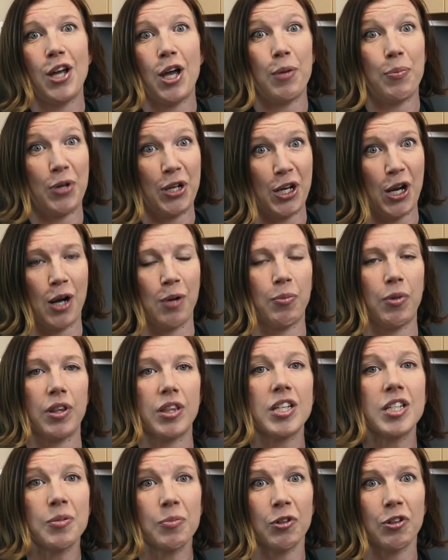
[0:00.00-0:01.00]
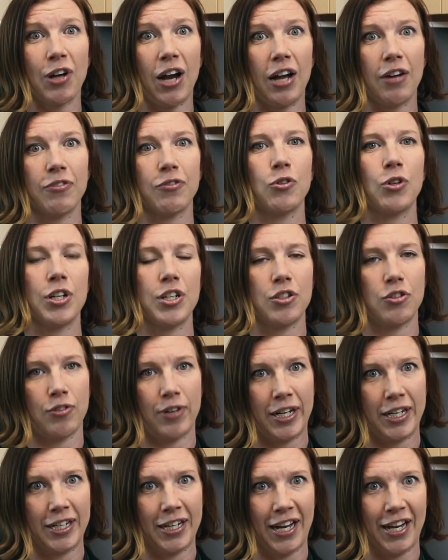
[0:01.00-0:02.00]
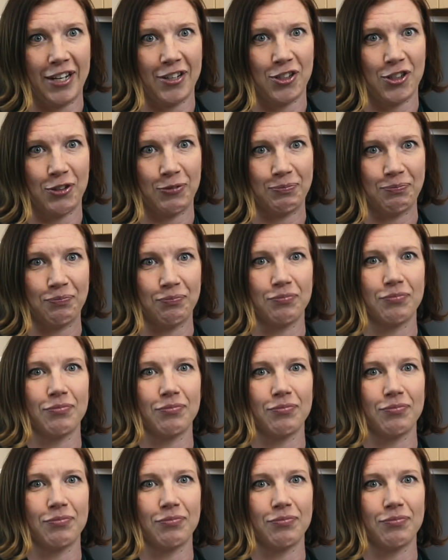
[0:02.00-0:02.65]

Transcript: a penile plethysmograph or a strain gauge.